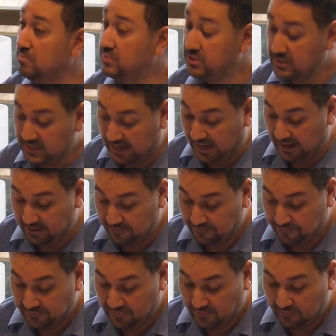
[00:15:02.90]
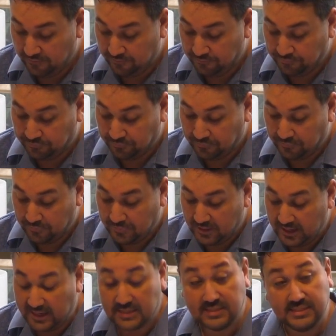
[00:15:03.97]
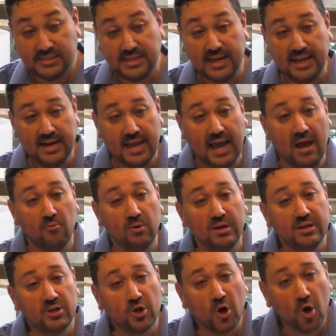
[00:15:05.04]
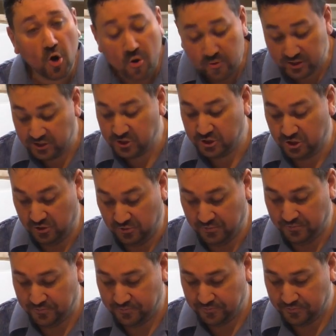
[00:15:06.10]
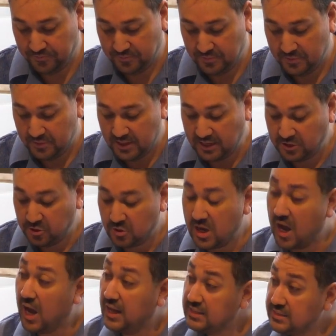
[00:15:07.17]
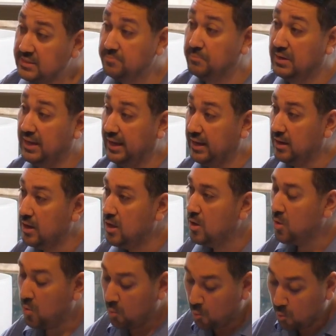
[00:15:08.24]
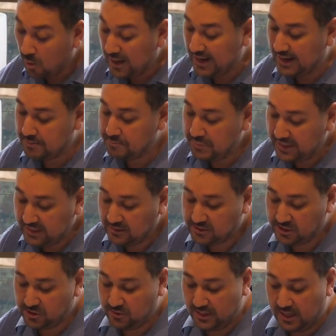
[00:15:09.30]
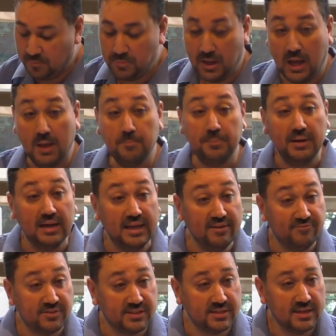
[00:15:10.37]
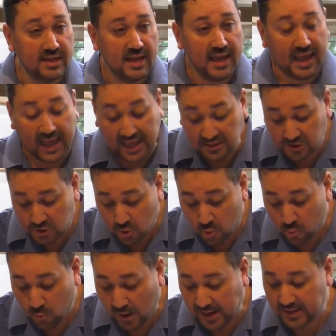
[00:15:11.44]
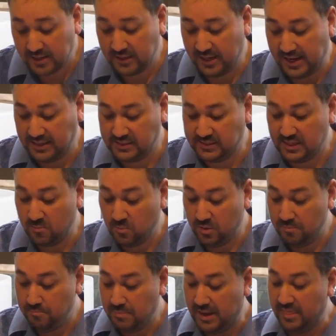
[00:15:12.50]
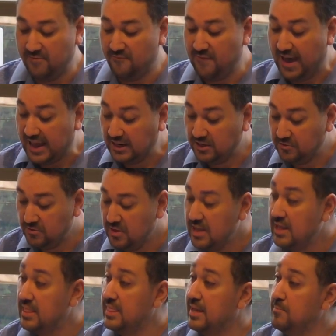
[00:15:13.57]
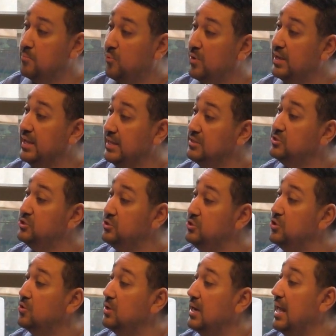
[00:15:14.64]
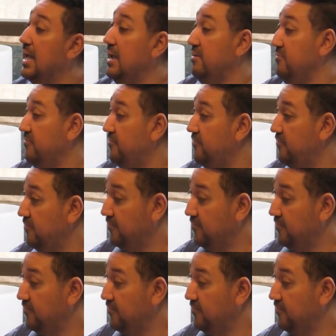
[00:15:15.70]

today. Instead, I will encourage you that you contemplate what it means to help uplift and to recognize someone by the value they bring into your life.